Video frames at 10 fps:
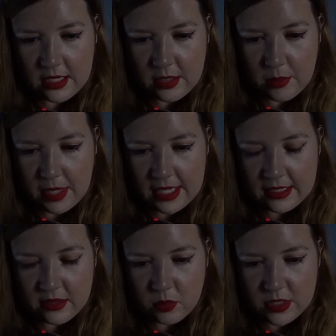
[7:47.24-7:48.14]
He looked
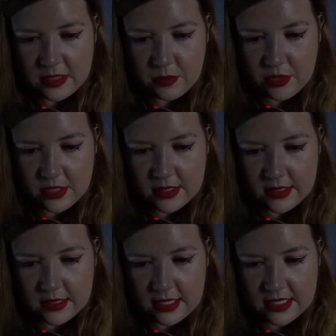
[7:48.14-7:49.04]
back at the
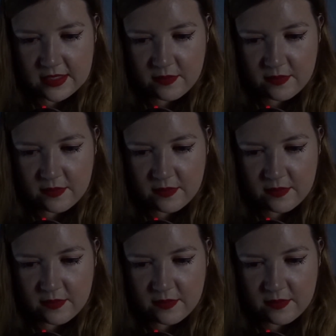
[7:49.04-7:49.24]
whisperers